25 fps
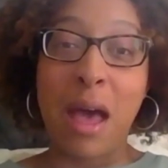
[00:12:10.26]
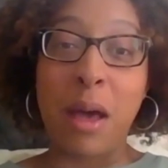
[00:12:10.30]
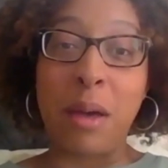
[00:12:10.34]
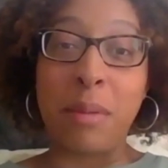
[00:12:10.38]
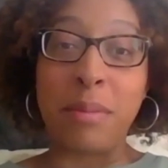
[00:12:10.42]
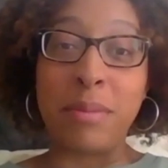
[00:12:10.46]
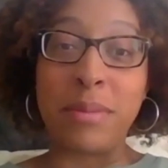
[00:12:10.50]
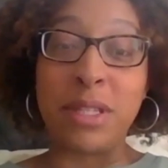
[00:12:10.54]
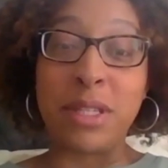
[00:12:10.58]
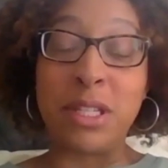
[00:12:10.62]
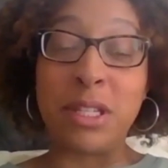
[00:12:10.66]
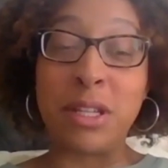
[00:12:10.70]

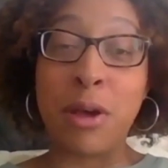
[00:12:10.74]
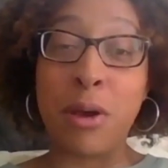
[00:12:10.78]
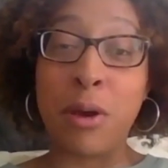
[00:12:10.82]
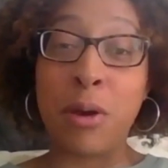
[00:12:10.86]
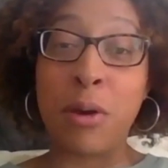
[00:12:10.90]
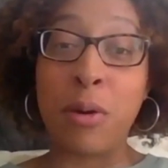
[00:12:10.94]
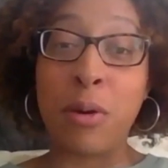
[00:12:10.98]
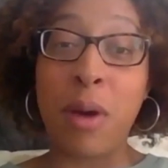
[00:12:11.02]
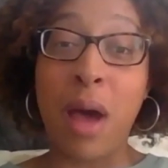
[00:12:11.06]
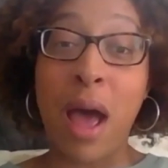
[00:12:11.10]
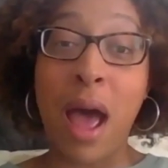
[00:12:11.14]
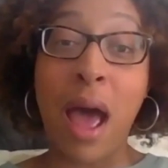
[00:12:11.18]

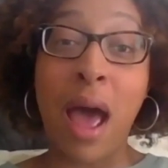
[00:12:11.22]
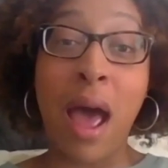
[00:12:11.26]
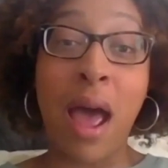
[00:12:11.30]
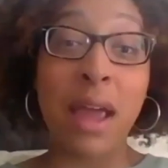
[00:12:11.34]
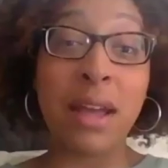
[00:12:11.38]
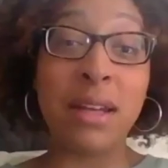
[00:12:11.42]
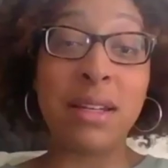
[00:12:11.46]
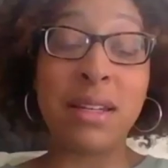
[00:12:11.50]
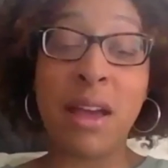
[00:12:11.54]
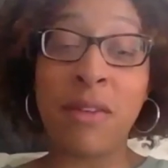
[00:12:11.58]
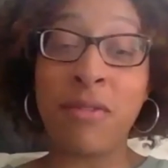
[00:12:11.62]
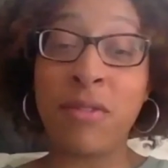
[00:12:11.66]
So
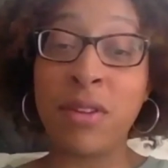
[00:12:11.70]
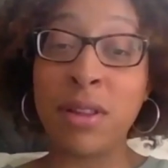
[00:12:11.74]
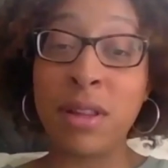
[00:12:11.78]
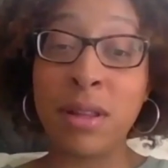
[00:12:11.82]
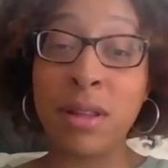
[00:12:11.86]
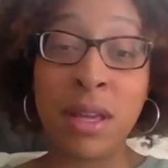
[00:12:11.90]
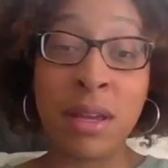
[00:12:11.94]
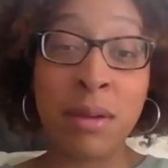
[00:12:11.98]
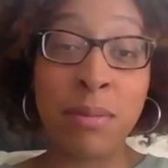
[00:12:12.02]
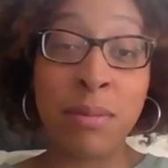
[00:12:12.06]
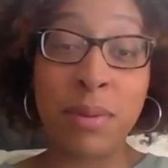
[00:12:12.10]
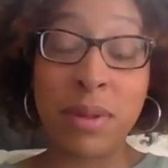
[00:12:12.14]
I
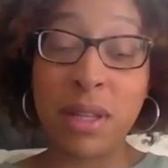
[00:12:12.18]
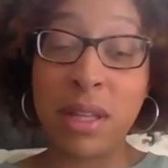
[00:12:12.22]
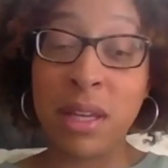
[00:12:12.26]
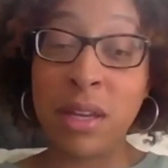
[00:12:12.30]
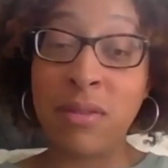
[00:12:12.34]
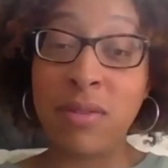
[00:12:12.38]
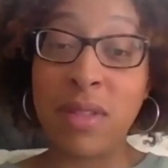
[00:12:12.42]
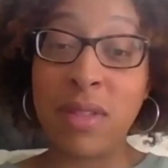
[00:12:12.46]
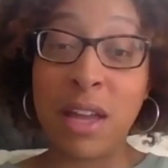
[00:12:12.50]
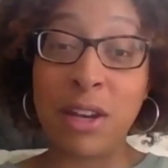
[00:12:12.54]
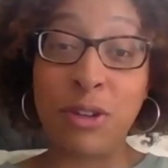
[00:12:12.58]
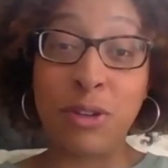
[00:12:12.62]
definitely
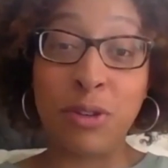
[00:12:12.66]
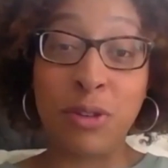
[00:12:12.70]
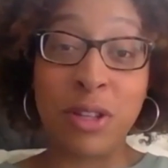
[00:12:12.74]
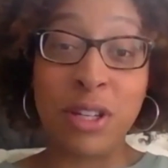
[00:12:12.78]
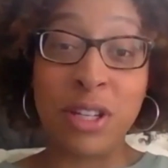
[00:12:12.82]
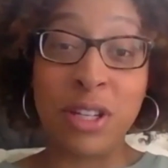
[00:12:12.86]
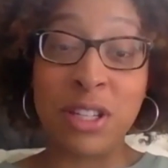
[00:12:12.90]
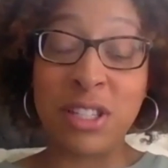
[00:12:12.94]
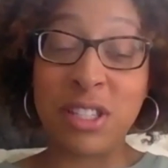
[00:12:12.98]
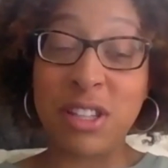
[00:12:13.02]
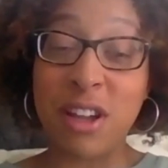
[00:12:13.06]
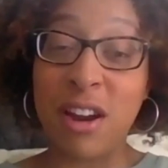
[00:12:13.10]
believe that
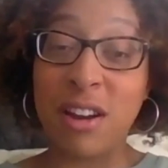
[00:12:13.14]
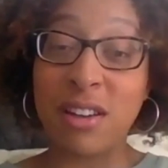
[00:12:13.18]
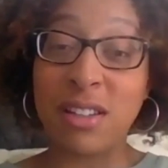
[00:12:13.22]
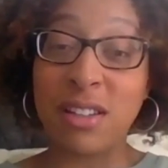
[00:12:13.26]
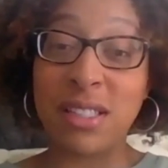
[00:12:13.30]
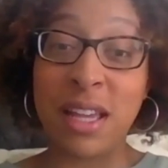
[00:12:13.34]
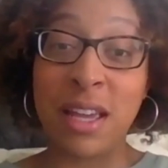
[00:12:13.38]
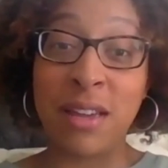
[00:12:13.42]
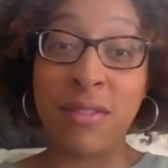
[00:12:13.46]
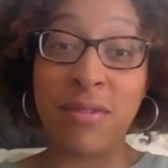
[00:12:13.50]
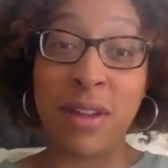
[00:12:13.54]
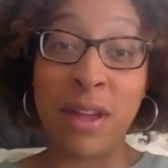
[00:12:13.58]
doulas are
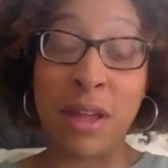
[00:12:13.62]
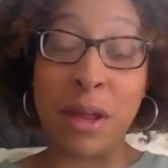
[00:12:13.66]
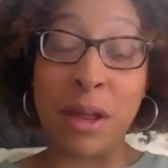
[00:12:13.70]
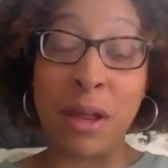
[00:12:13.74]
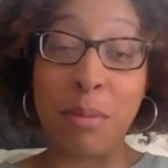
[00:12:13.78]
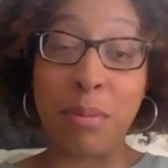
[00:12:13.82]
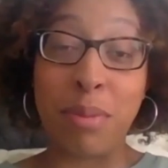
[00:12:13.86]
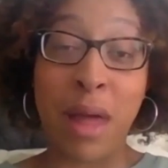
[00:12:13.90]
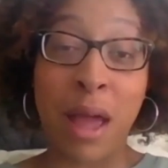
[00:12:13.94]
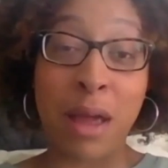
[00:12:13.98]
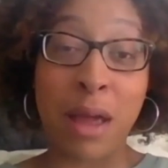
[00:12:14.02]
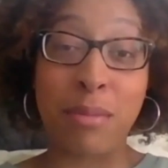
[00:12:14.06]

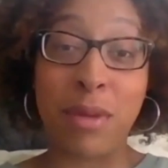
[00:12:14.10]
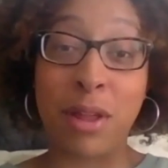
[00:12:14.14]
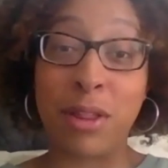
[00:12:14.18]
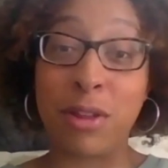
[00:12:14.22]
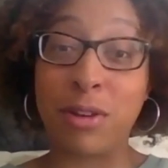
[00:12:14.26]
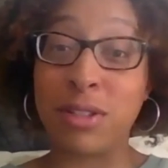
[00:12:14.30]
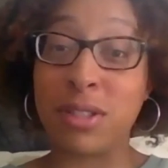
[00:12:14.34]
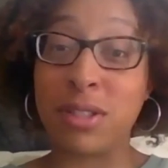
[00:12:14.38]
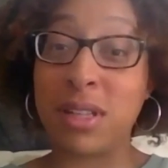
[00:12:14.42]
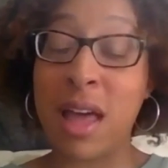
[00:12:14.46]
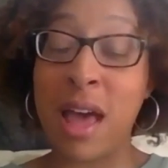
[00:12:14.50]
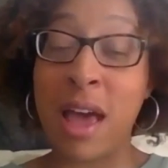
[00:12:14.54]
saving Black
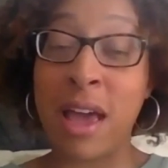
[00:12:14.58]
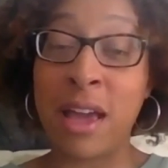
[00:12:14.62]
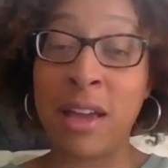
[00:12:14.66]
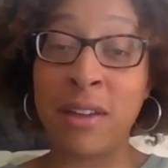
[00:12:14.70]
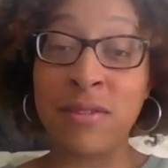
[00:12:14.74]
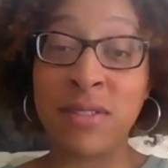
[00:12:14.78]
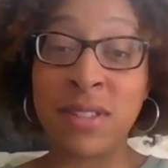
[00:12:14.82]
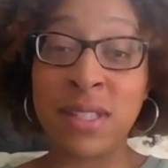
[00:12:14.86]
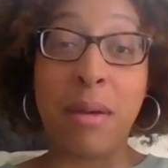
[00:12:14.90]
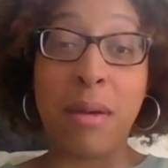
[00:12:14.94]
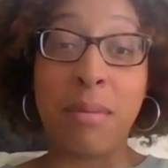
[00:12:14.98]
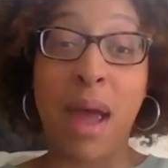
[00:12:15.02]
mothers'
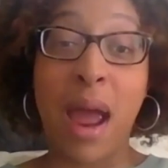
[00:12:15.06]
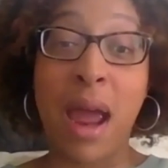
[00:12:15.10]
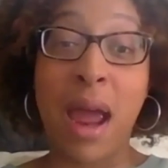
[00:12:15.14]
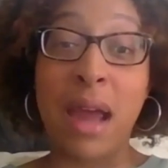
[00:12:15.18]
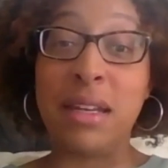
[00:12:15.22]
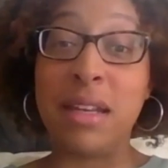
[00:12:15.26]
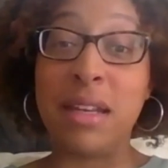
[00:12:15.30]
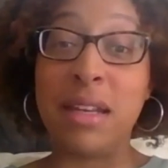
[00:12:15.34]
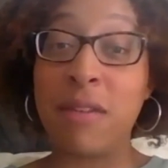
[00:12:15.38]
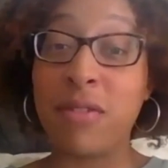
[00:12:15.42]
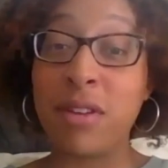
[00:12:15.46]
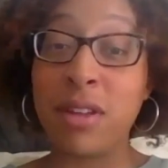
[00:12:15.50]
lives. I
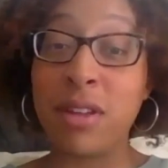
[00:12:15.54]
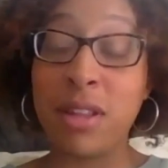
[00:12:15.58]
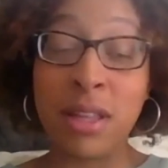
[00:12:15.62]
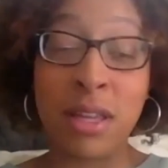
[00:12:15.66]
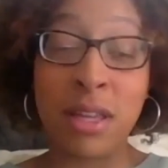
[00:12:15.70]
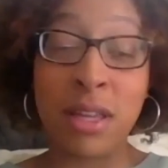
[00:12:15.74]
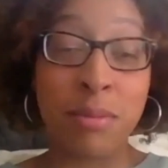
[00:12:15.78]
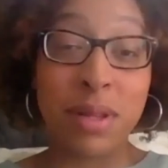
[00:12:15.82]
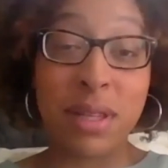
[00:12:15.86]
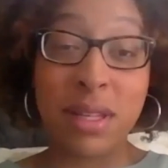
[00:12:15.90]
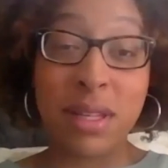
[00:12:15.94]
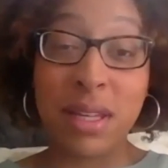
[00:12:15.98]

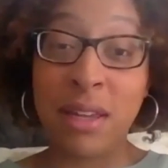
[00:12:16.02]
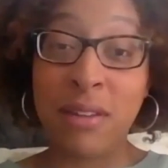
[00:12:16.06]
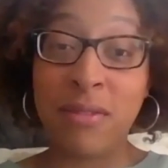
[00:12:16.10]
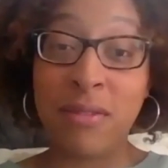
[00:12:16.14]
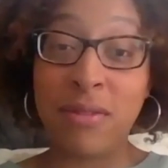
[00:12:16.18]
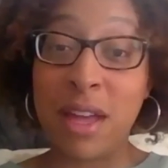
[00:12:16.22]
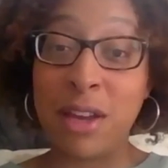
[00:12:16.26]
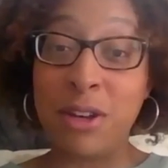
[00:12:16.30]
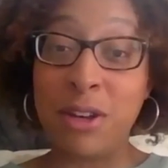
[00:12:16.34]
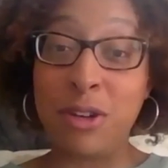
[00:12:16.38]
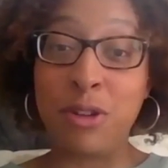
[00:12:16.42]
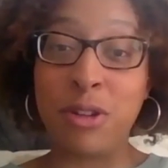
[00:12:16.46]
definitely believe
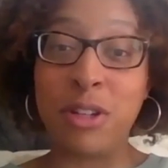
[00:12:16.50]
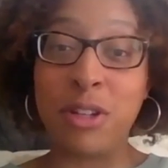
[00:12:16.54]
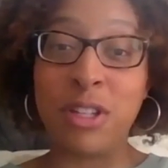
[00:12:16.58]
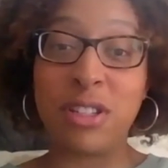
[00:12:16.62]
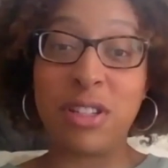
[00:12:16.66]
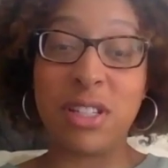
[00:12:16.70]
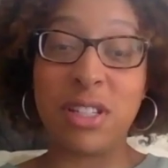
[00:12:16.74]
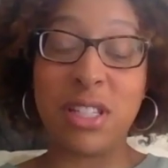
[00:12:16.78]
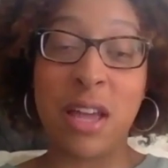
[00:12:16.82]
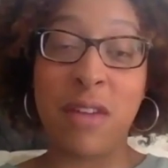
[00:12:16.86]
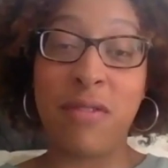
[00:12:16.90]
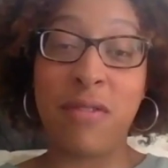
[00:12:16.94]
that doulas
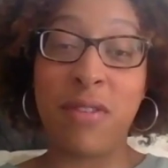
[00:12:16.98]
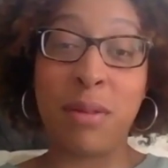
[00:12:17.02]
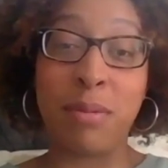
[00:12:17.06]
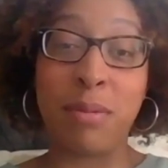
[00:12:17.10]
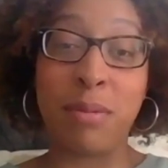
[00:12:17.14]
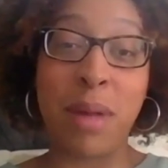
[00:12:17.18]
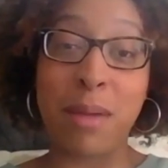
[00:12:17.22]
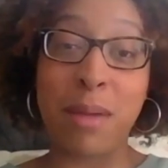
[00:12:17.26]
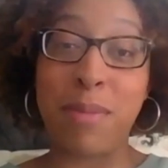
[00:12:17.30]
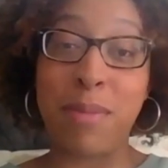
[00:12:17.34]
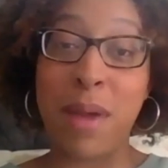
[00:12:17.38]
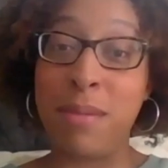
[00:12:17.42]
are saving
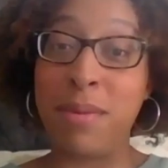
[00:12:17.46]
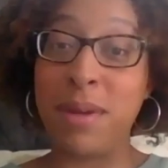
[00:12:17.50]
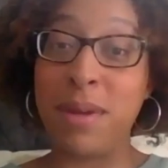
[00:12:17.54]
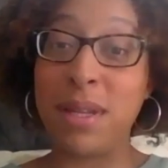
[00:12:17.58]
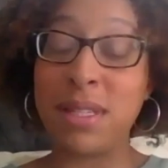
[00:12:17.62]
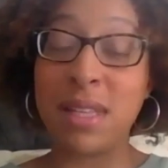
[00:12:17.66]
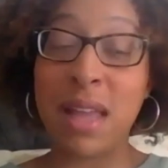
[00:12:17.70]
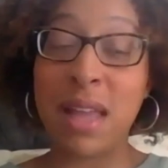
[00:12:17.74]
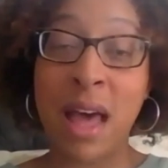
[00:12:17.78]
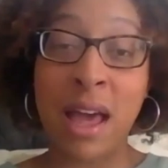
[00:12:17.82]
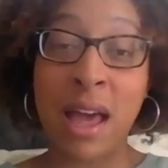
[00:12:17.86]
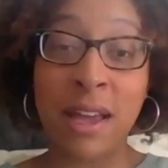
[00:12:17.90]
Black
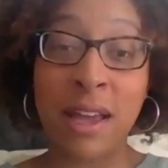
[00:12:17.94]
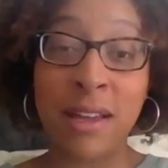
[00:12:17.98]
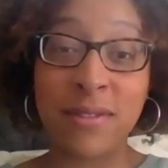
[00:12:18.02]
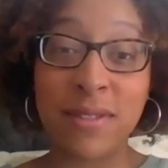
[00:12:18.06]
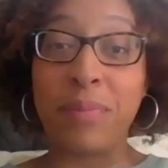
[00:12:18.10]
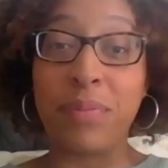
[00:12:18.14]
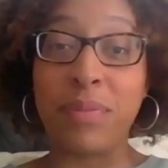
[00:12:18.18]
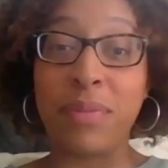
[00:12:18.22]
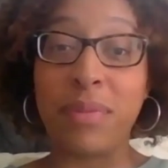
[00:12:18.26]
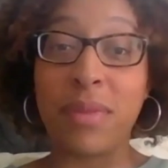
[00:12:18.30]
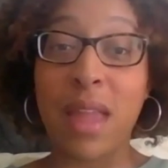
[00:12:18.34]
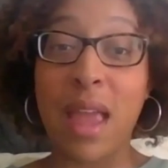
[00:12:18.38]
babies'
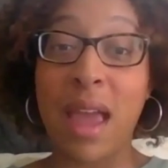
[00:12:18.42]
lives.